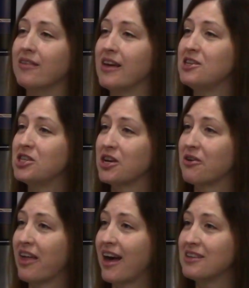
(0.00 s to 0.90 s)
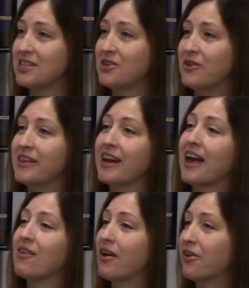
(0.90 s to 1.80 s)
they share that too and then i
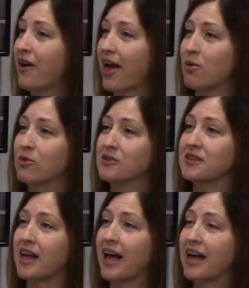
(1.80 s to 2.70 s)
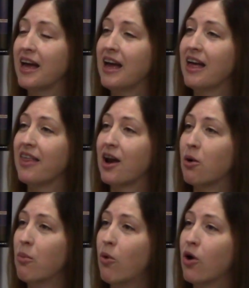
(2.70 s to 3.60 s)
have other animals that that
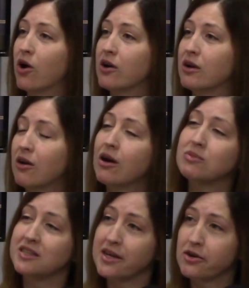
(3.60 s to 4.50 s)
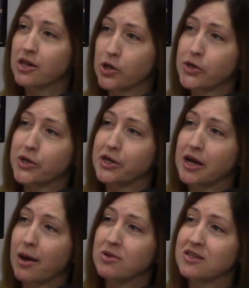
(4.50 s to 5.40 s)
are more no i'm just here to learn
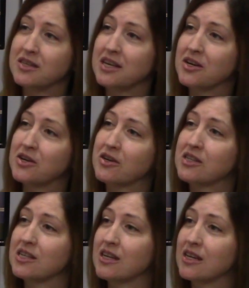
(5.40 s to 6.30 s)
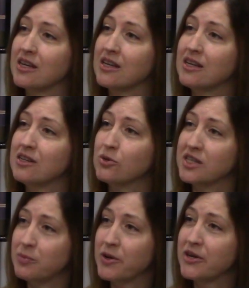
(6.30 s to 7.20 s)
i'm just here to to
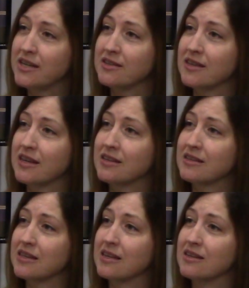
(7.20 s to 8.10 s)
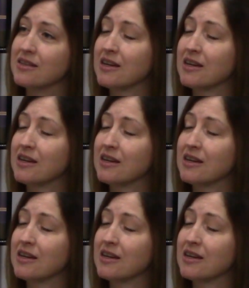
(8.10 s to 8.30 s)
experience this and